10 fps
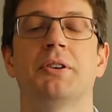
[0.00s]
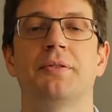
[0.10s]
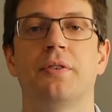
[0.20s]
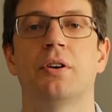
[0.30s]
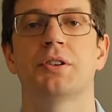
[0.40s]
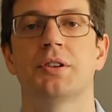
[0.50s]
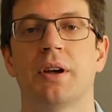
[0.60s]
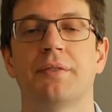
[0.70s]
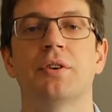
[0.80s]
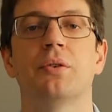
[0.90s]
the Forge,
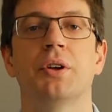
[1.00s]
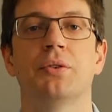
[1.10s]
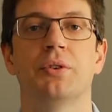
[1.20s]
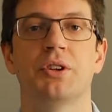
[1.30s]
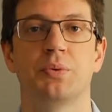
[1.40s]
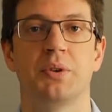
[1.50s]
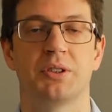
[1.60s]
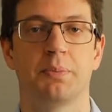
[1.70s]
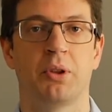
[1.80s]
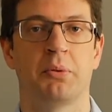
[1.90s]
after going through this week's
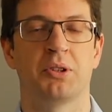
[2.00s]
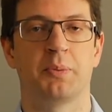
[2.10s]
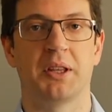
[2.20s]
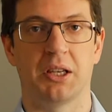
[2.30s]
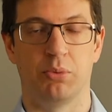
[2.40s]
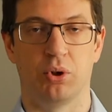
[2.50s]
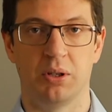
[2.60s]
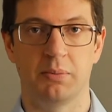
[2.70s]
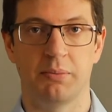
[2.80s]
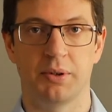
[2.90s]
deployments by the community
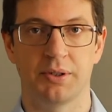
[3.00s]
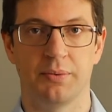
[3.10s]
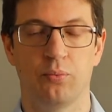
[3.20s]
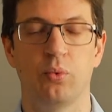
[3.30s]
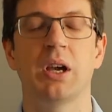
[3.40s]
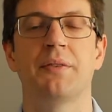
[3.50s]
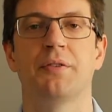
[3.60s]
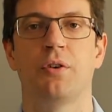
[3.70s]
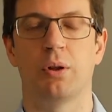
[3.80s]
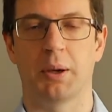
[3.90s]
members, we have the
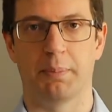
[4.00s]
following